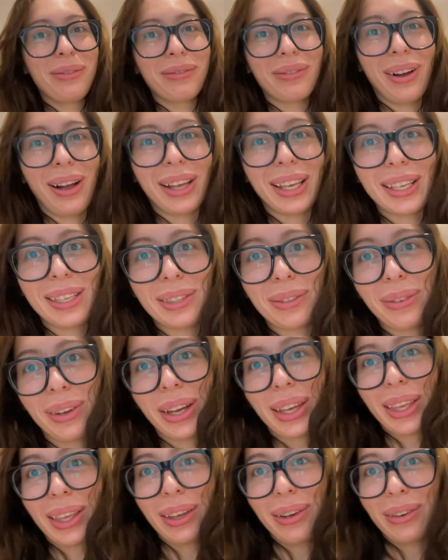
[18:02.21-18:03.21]
Rocky's
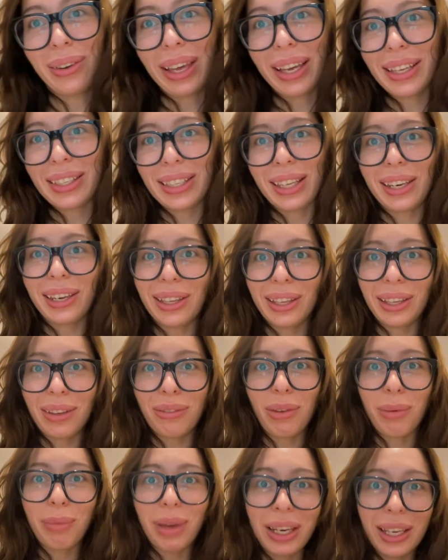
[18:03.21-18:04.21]
walking away because I didn't
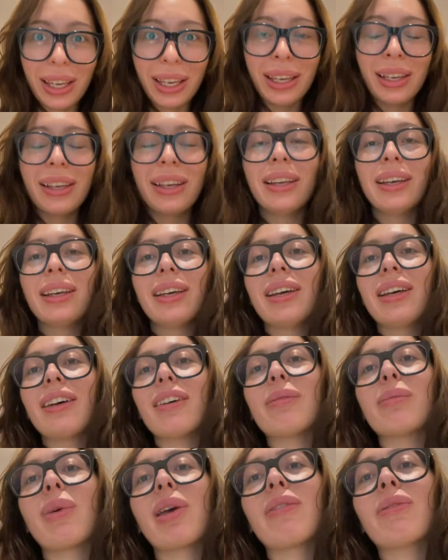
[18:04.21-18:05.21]
give him any
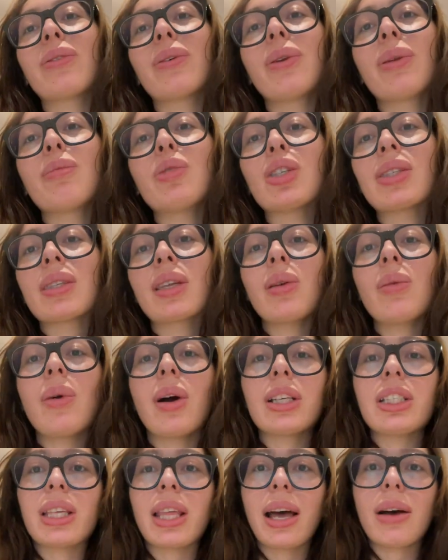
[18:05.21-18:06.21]
of my food. I'm just gonna
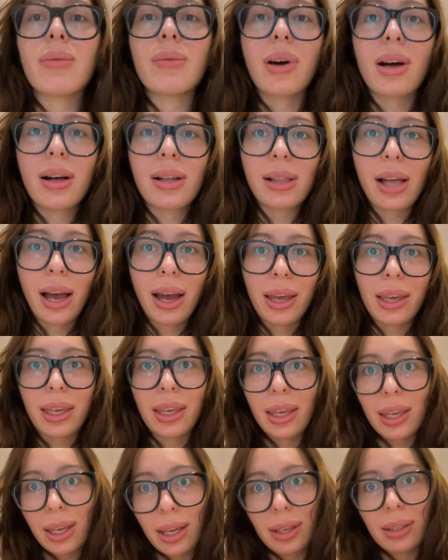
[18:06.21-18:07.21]
watch that while I
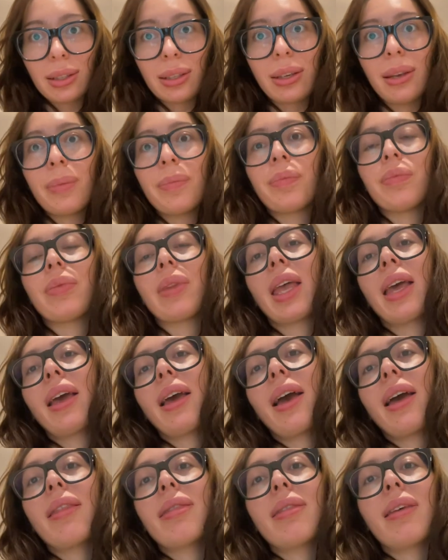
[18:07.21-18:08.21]
eat.
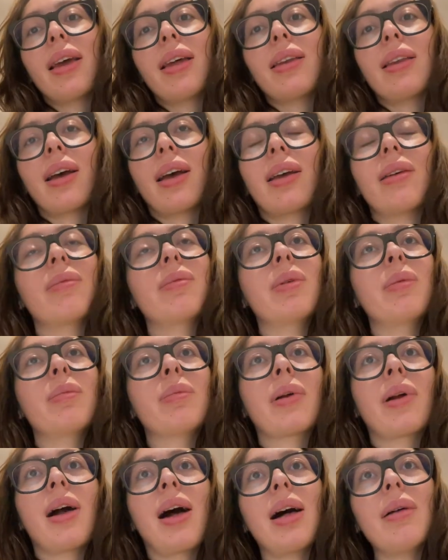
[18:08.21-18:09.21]
And then I will
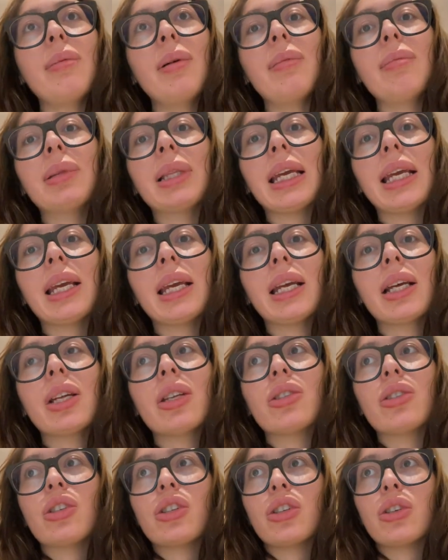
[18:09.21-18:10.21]
probably
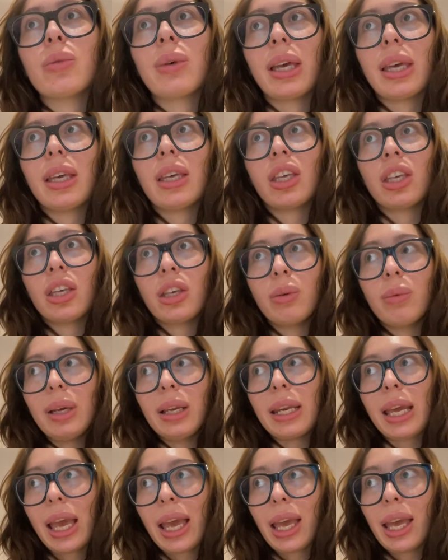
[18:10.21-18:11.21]
do a
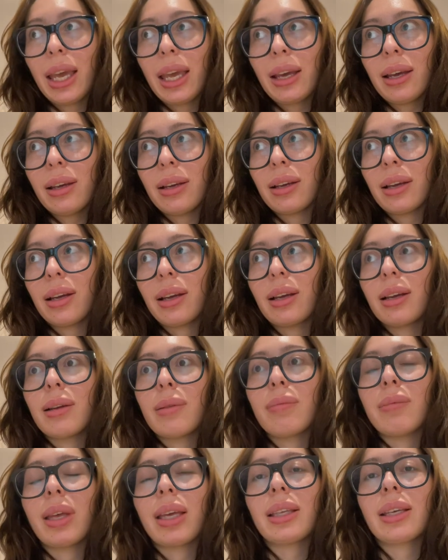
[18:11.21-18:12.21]
Q&A
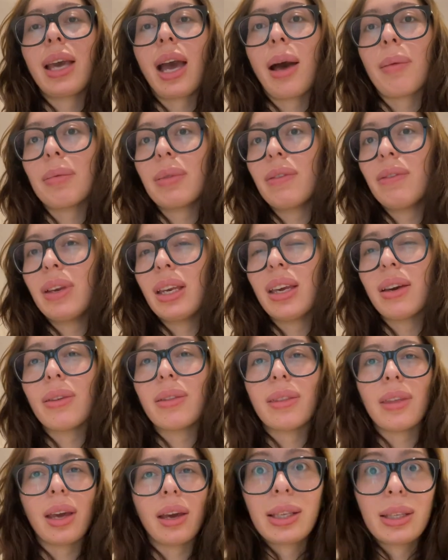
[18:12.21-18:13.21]
um, and cap the video
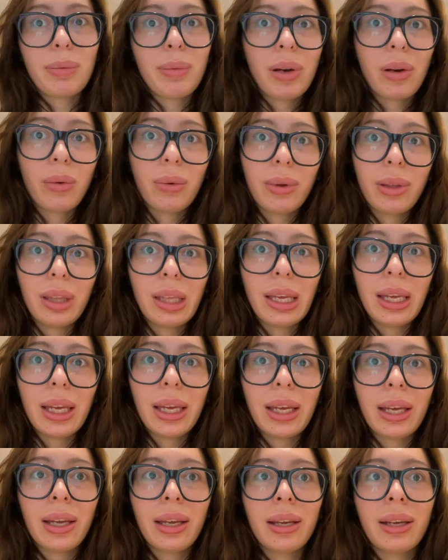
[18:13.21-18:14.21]
there. It's been a
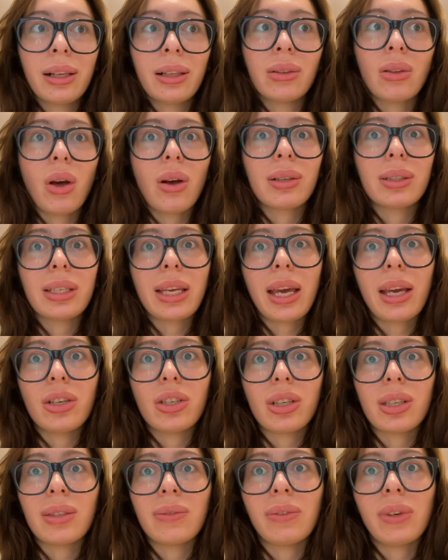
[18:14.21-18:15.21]
really long day. I
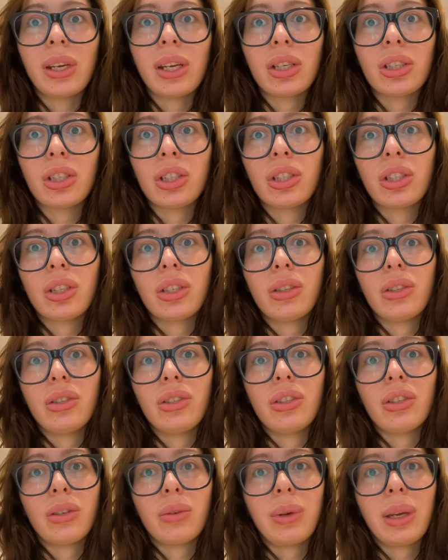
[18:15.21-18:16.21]
just finished
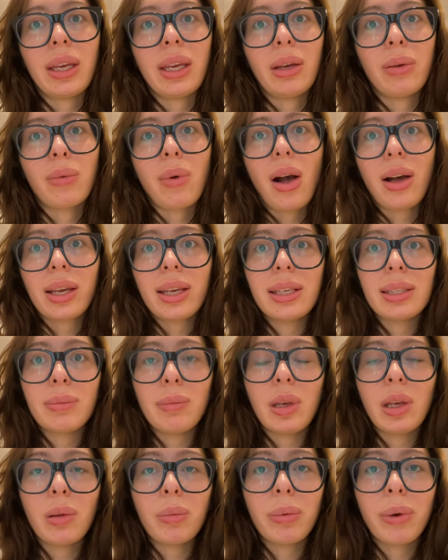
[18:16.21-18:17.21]
doing Rocky's
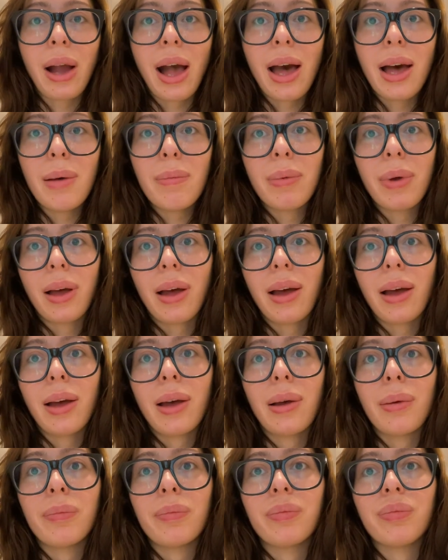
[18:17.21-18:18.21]
meal prep.
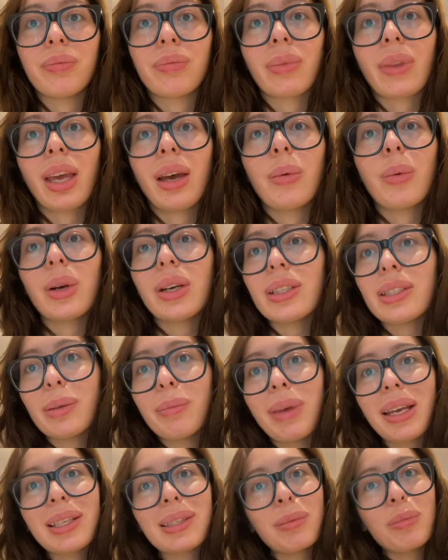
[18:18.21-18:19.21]
Um, I wanted to
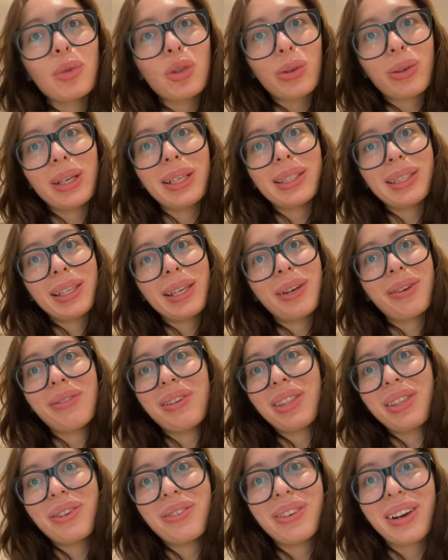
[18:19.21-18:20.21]
make some treats here
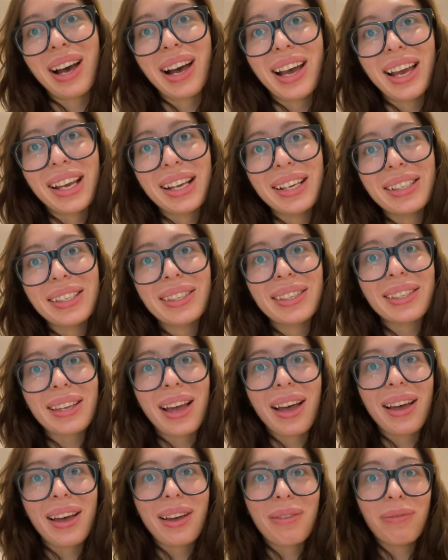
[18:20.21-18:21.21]
with you guys
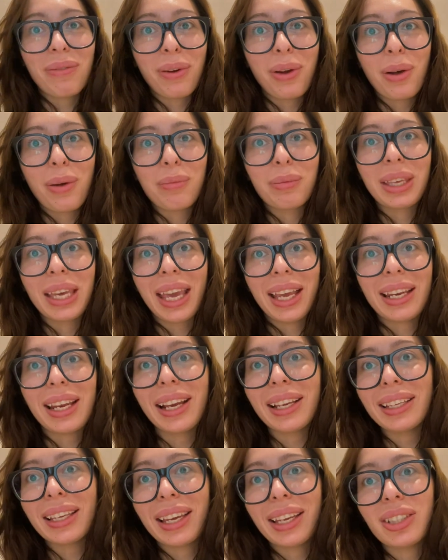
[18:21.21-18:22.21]
uh, from
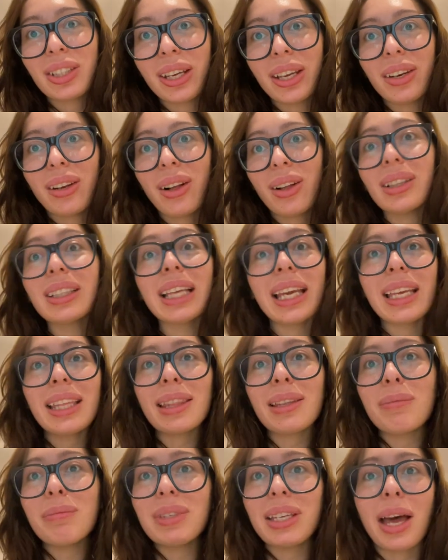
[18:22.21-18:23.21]
Canine Kitchen. I'll link
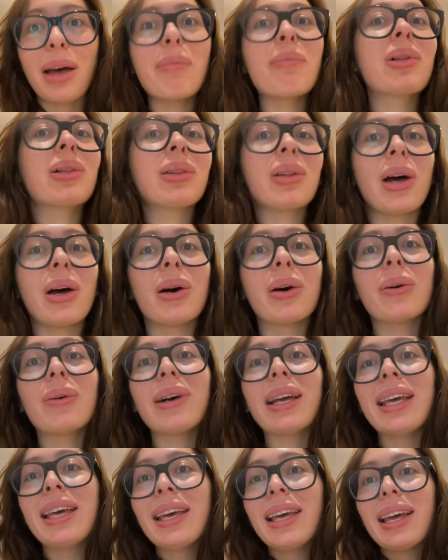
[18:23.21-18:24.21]
them down
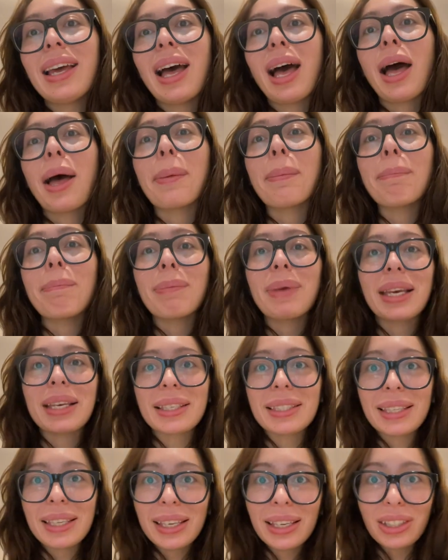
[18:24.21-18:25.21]
below
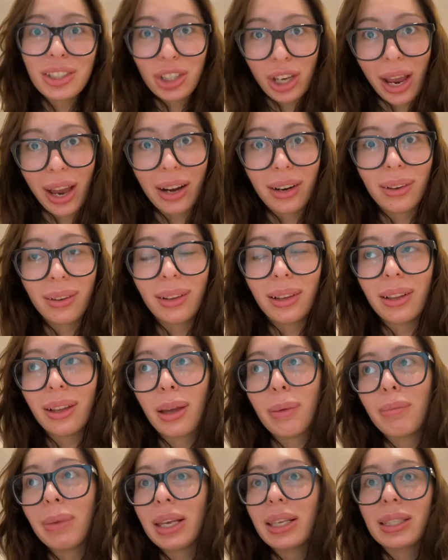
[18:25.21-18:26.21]
amazing channel,
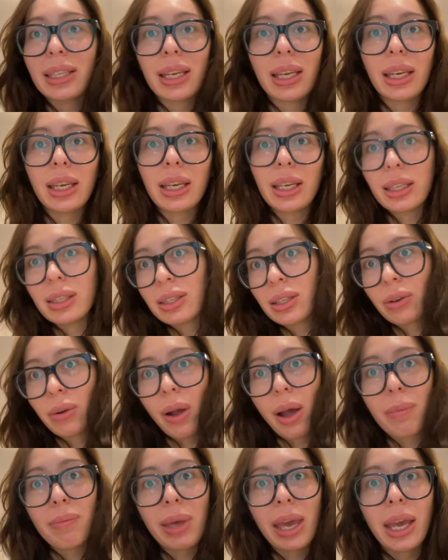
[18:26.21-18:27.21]
amazing
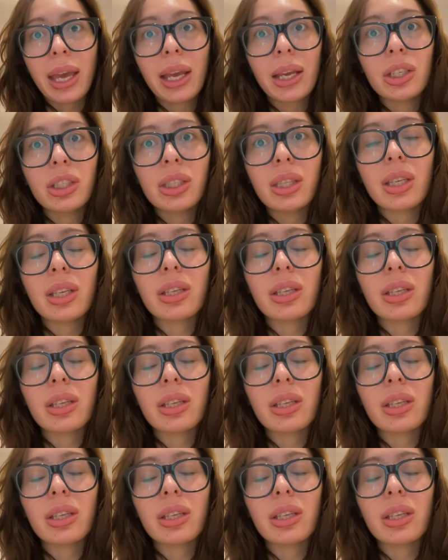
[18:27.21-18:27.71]
Instagram page,